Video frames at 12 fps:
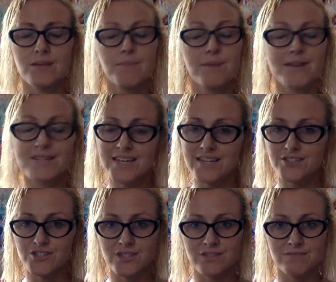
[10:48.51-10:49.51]

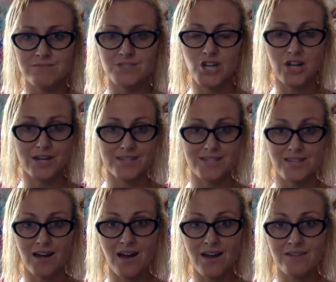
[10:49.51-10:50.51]
meditation, talking to
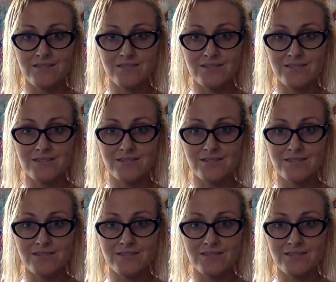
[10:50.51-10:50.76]
God,